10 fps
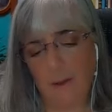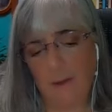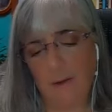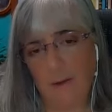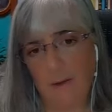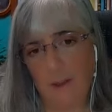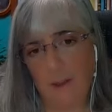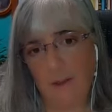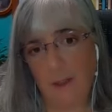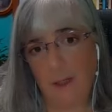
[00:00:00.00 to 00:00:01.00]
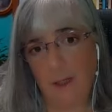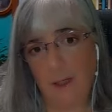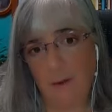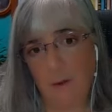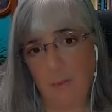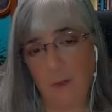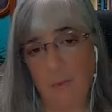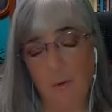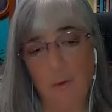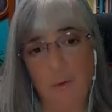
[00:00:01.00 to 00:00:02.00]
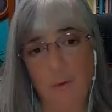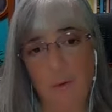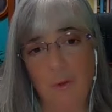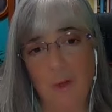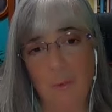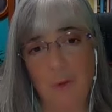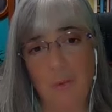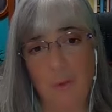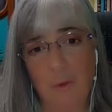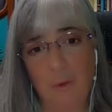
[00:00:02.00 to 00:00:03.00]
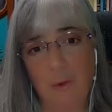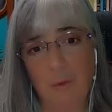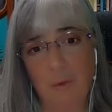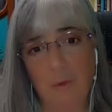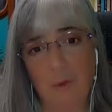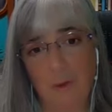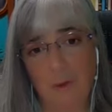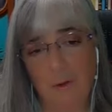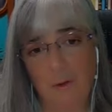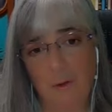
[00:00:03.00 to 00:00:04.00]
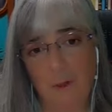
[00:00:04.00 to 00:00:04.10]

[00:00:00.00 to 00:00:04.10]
is that they are people who can be warm with others.